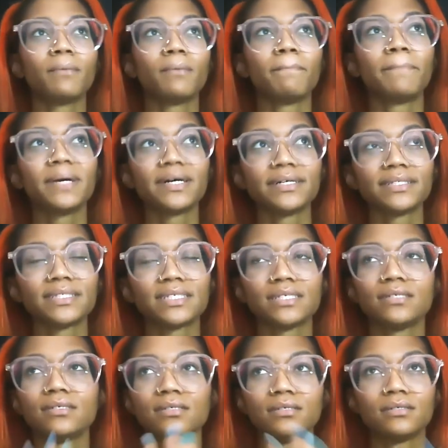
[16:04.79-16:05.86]
But
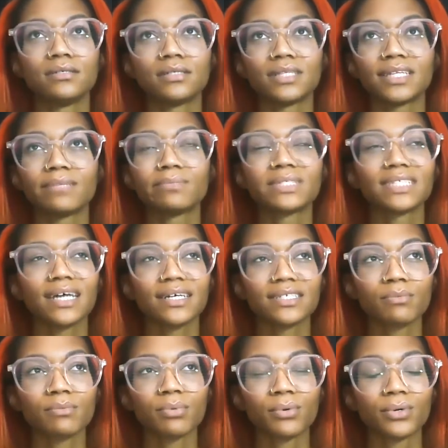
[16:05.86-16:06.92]
besides
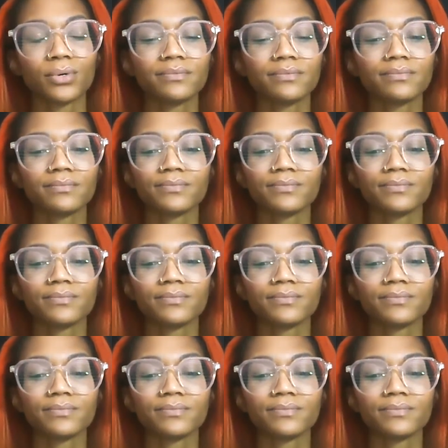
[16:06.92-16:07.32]
the point,